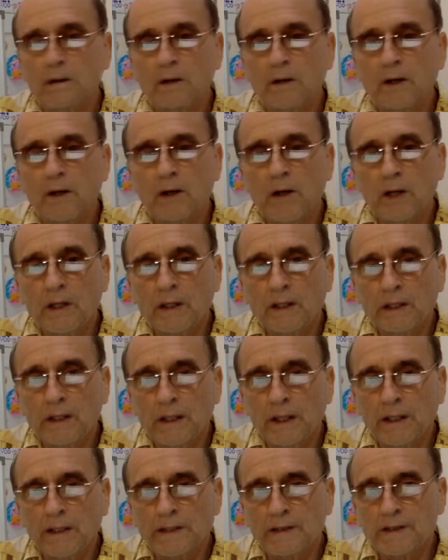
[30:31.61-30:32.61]

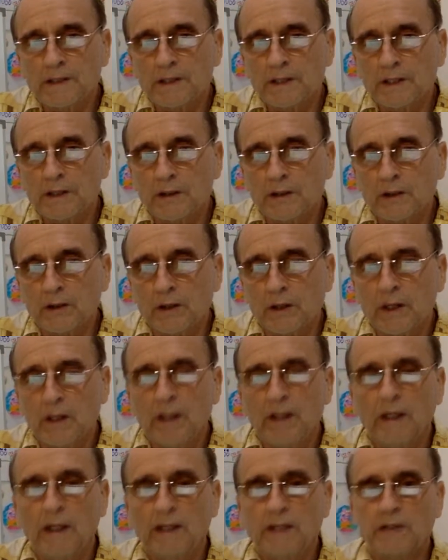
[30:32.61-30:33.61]
online senior
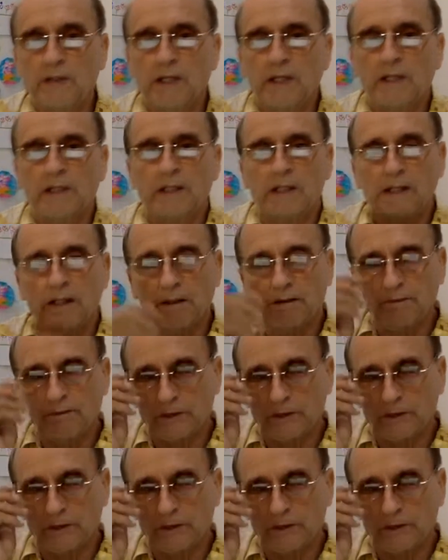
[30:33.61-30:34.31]
executive,